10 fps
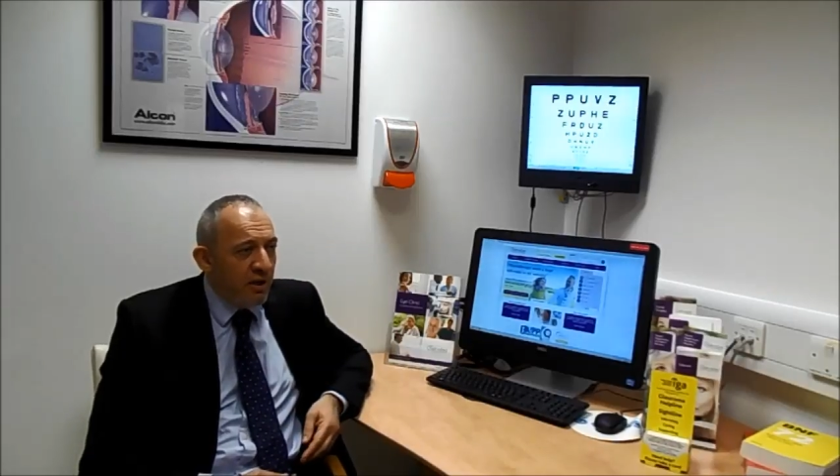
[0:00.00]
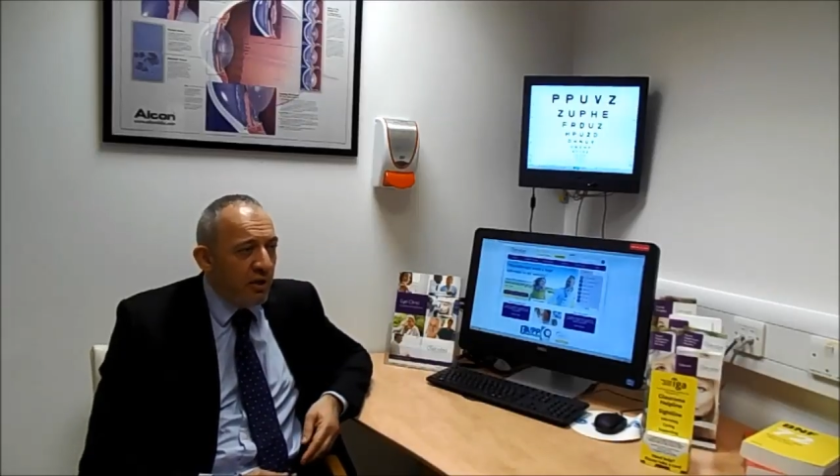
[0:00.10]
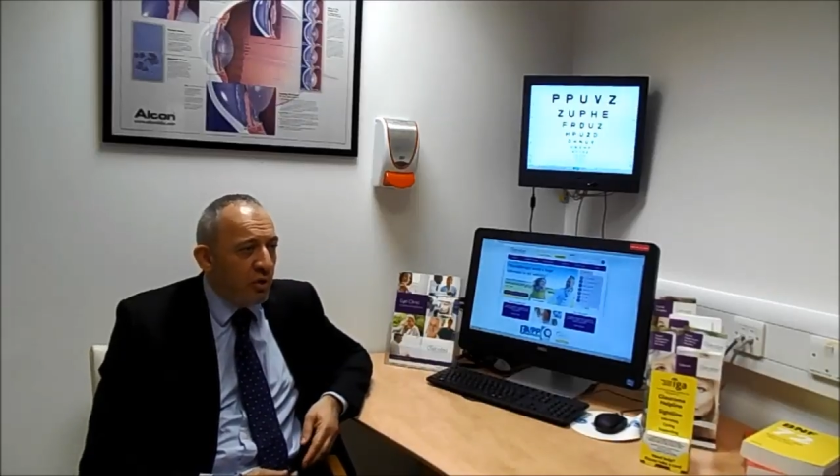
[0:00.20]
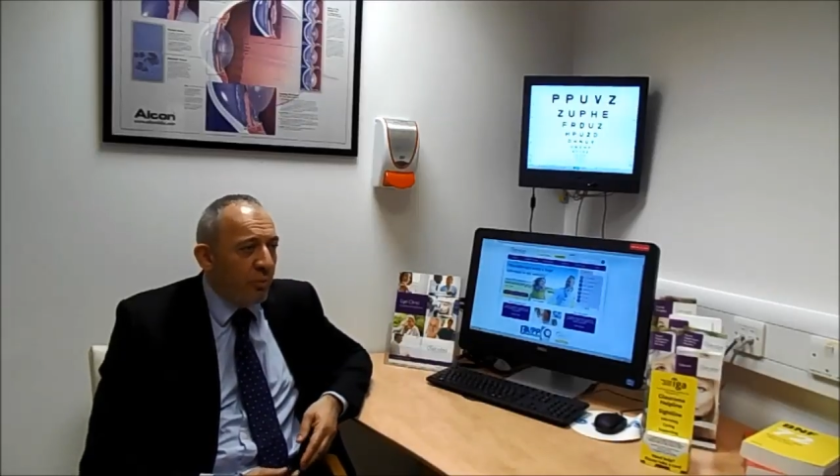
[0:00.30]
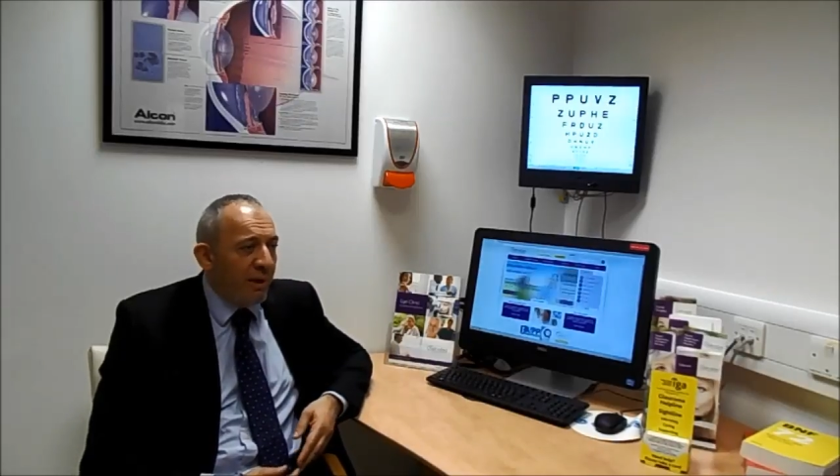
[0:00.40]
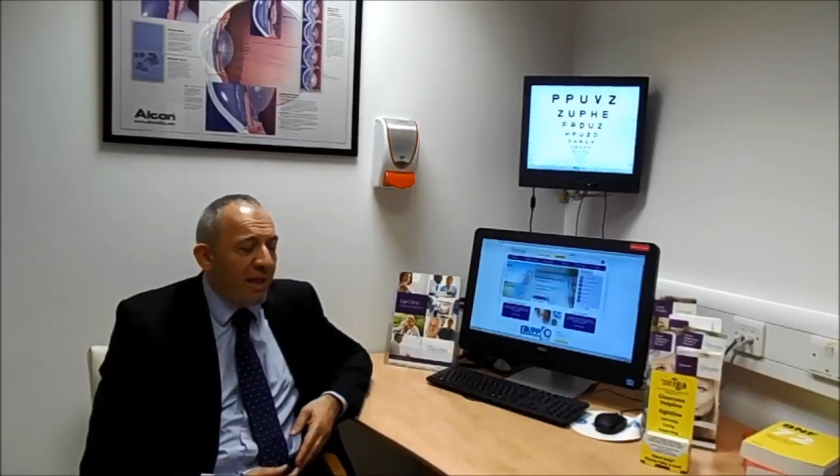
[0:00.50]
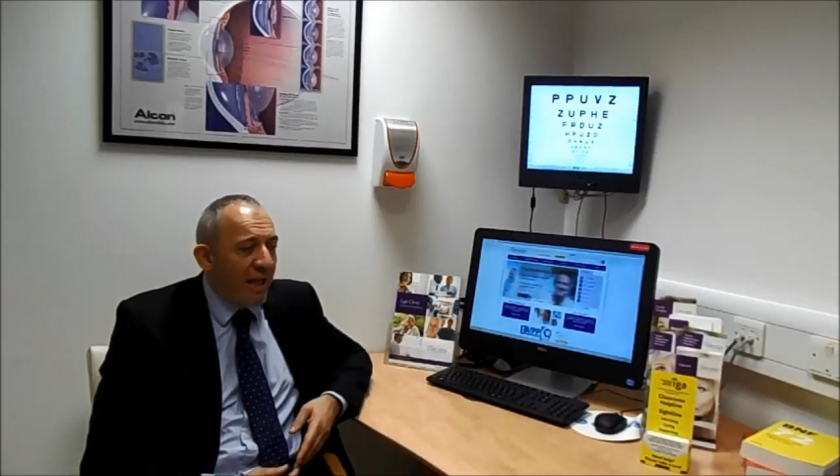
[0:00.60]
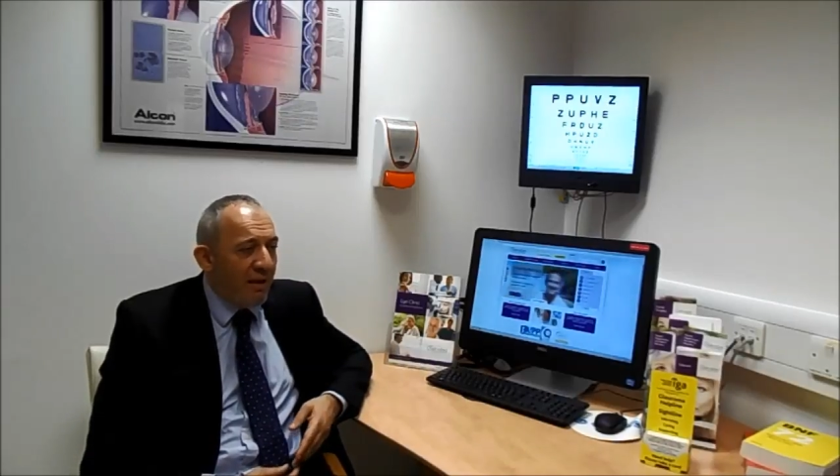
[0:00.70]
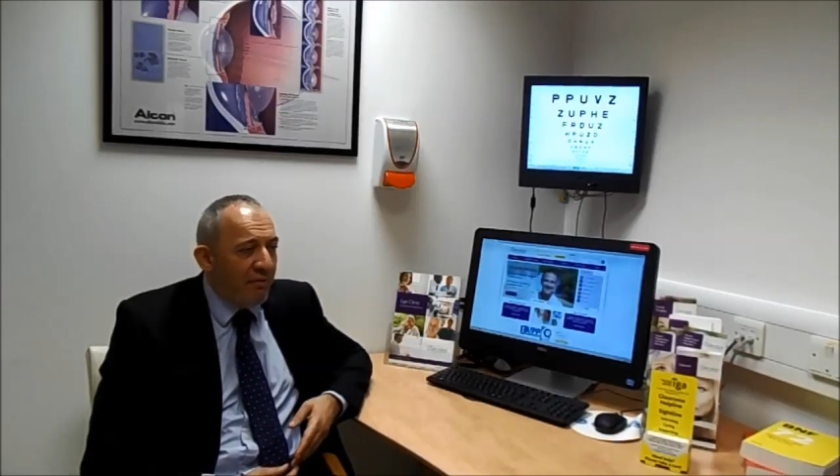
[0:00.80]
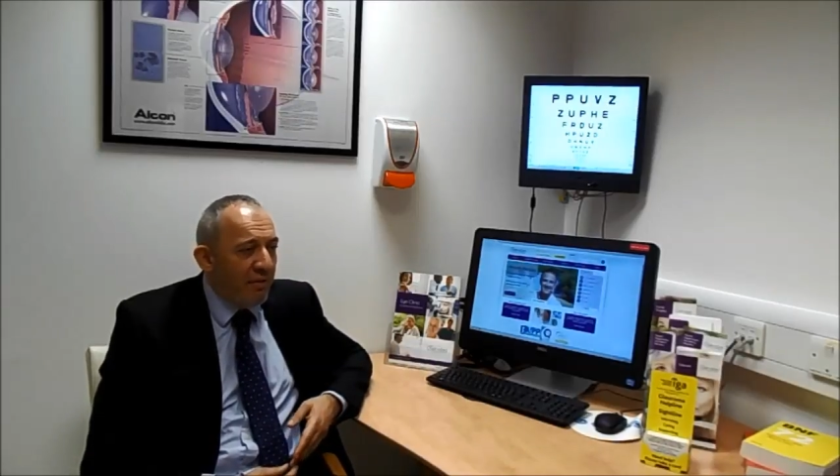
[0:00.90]
you normally
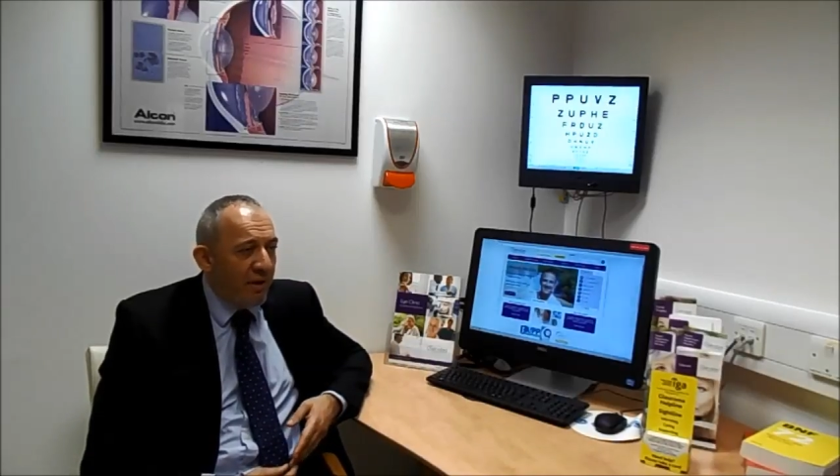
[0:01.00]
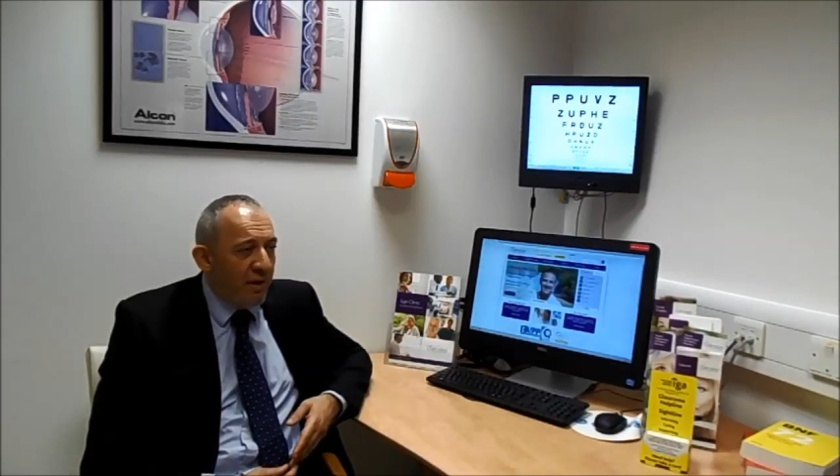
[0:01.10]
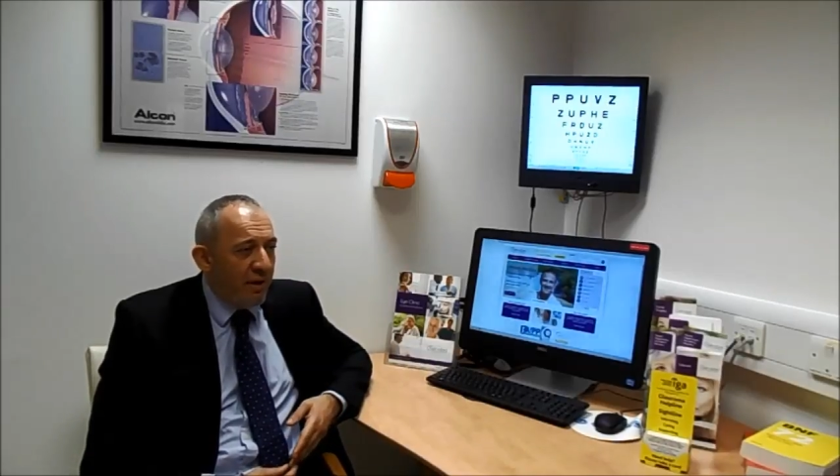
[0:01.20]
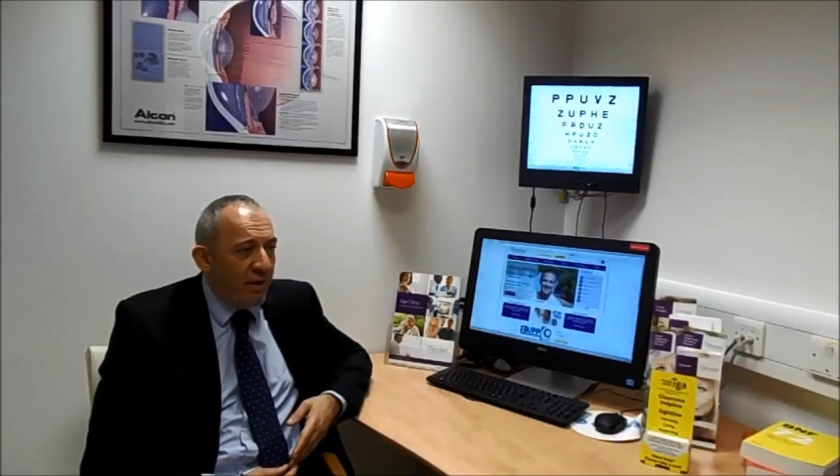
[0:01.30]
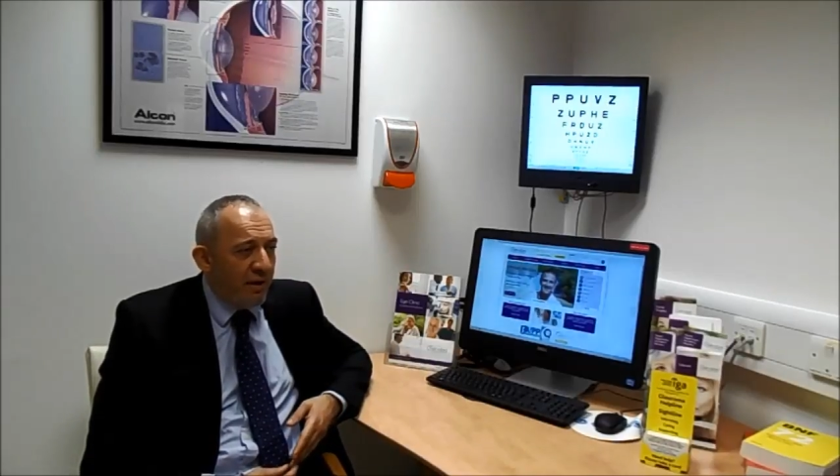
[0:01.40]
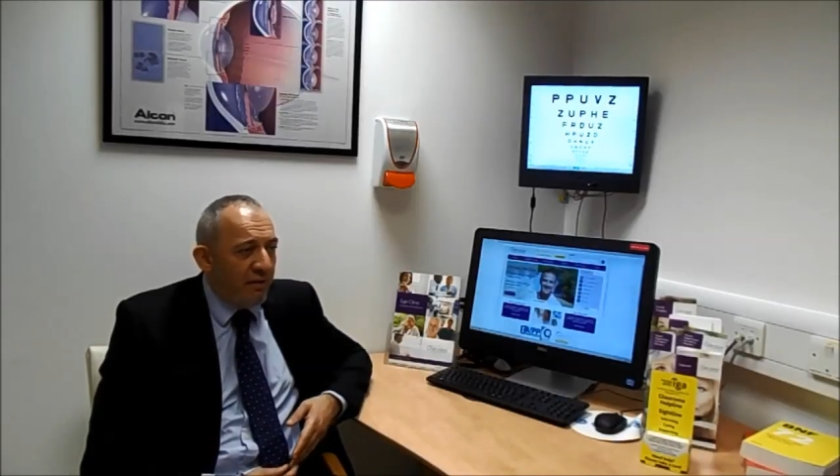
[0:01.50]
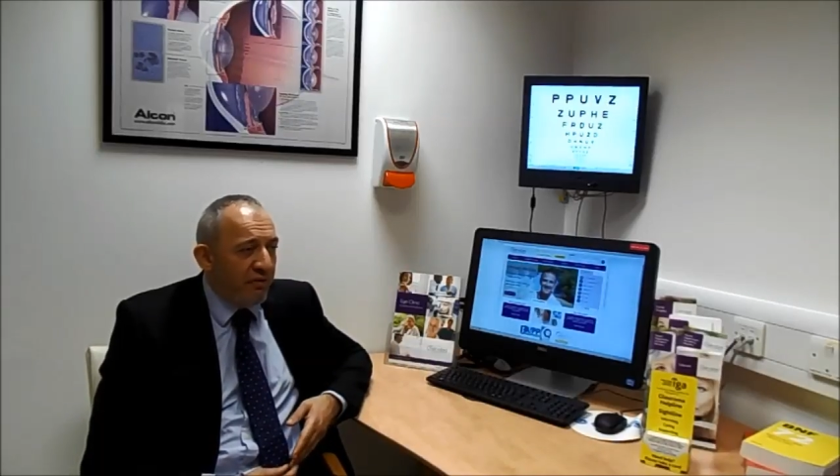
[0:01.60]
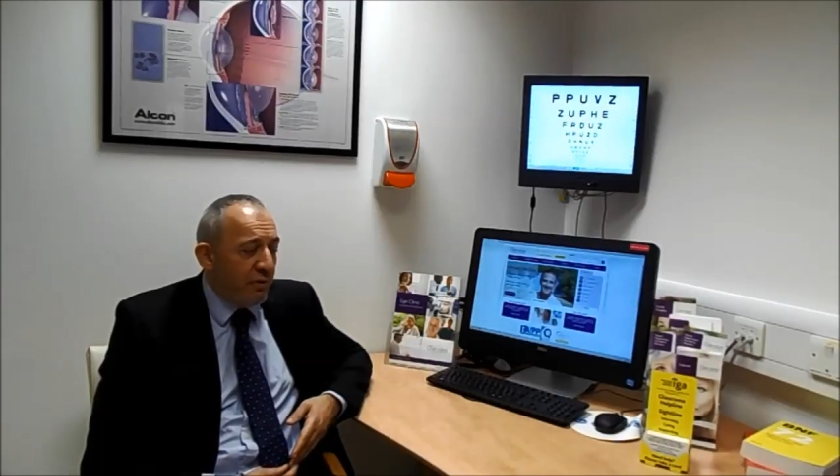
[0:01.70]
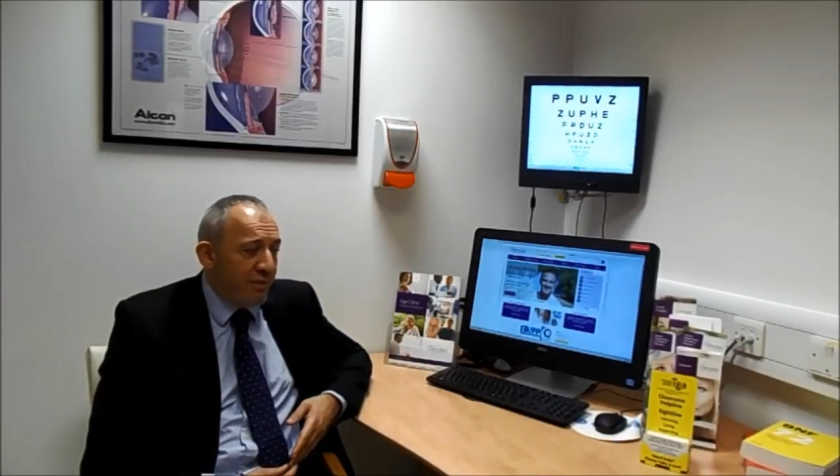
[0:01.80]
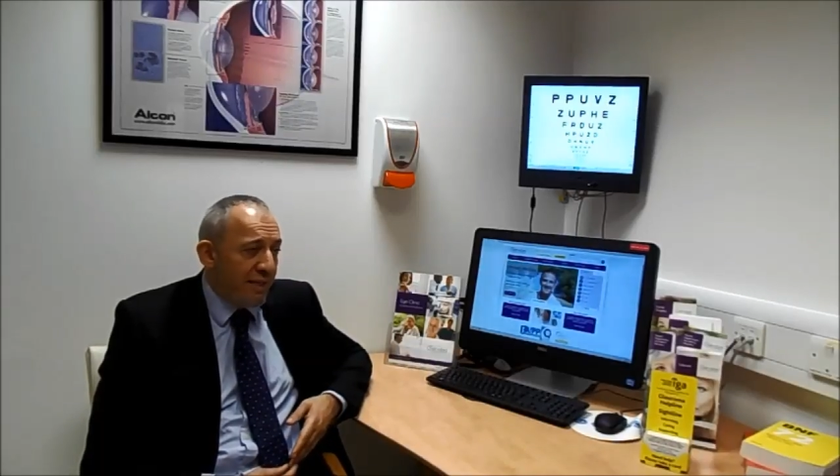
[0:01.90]
have a
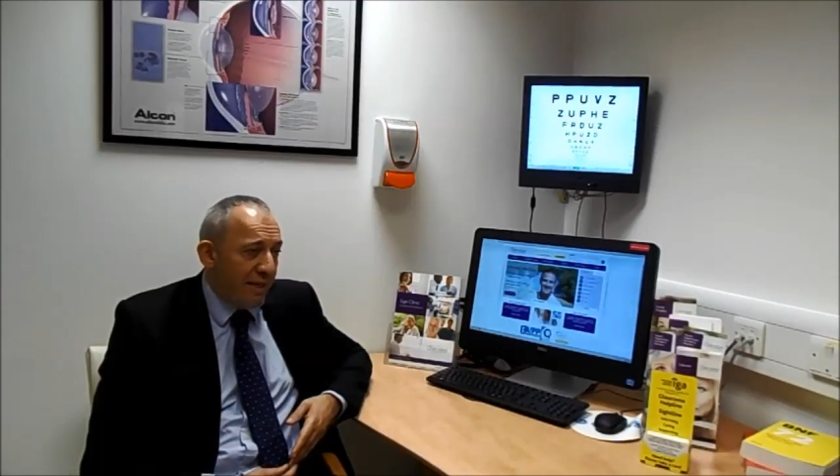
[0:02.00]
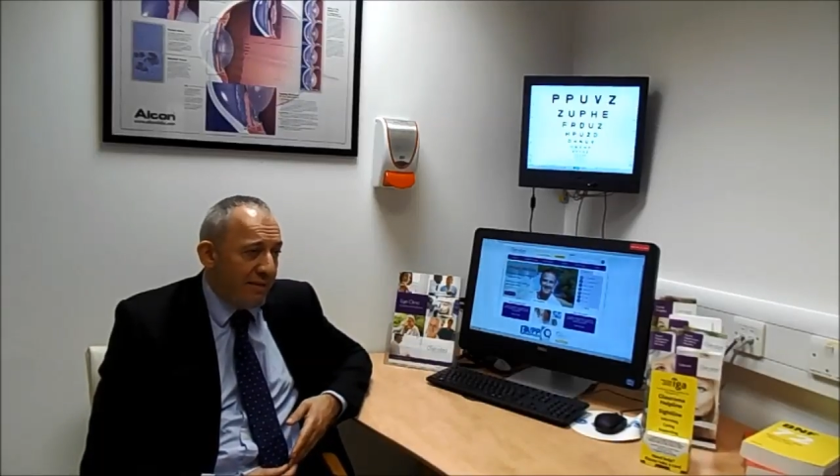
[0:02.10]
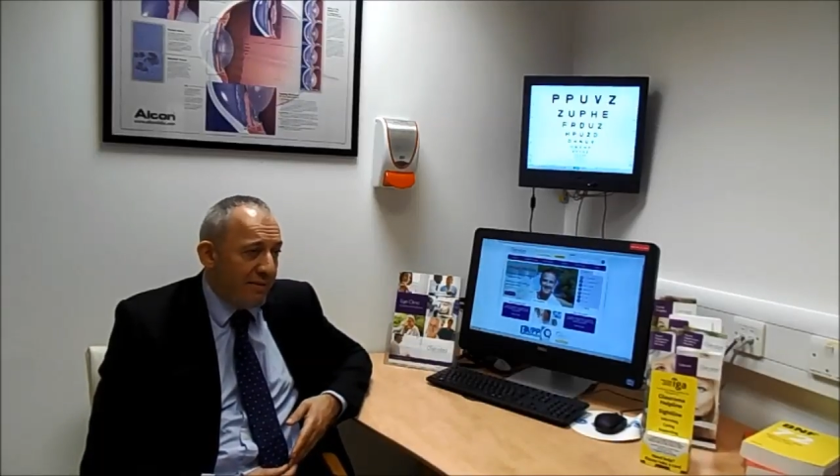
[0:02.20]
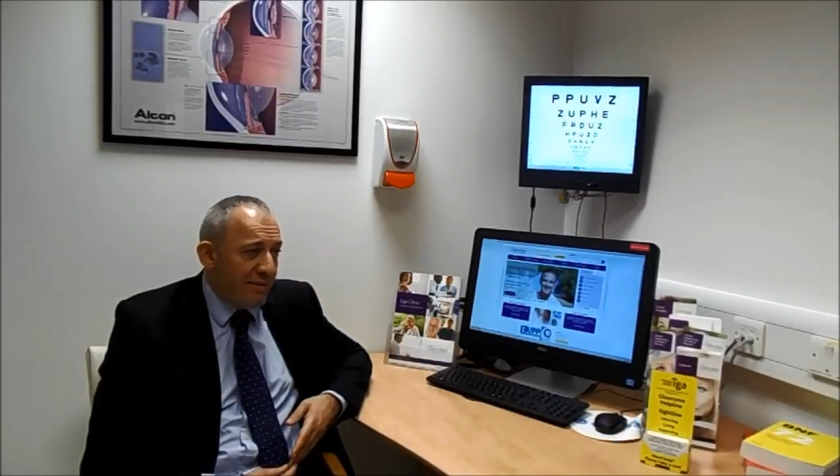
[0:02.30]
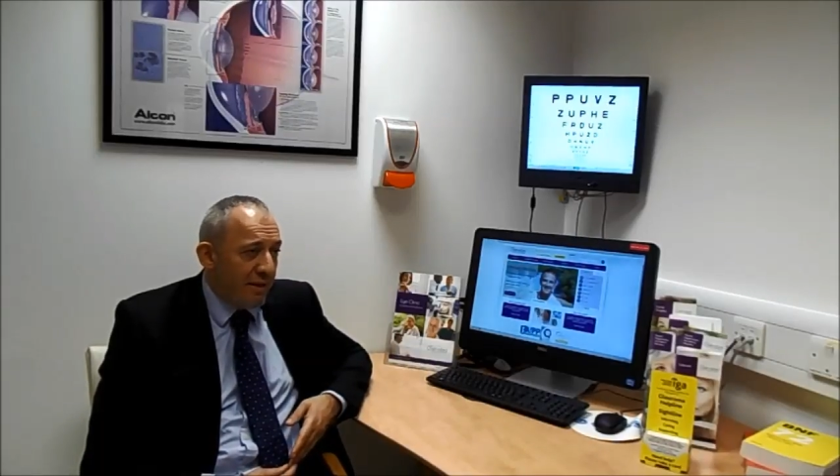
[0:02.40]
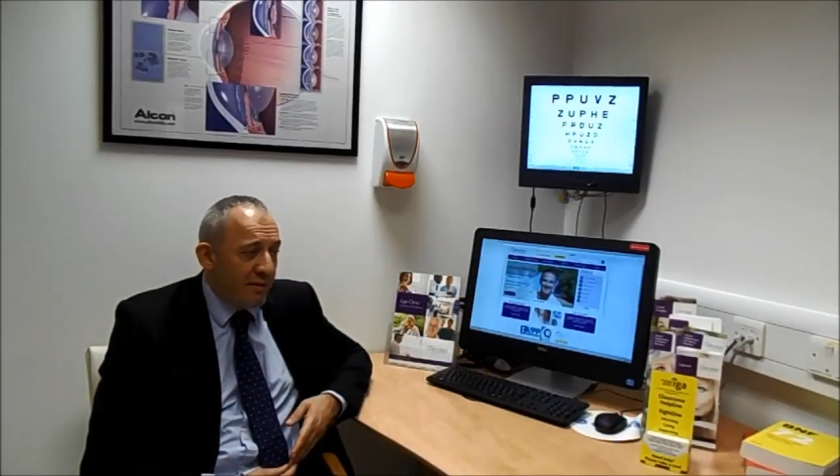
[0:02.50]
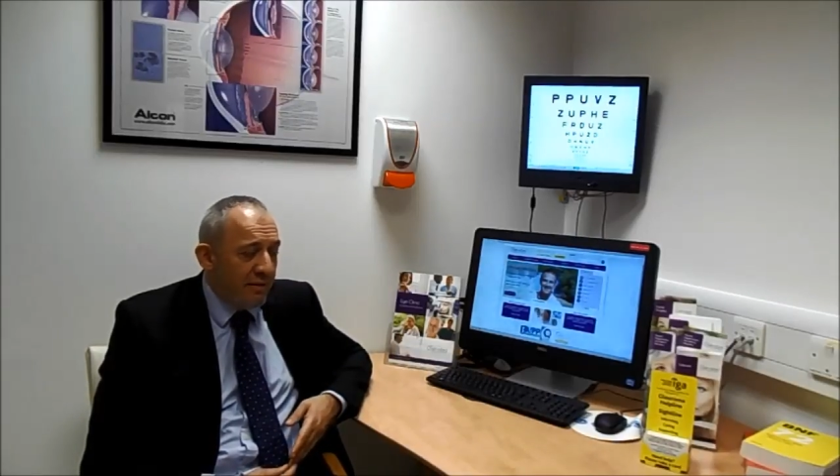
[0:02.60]
few tests done.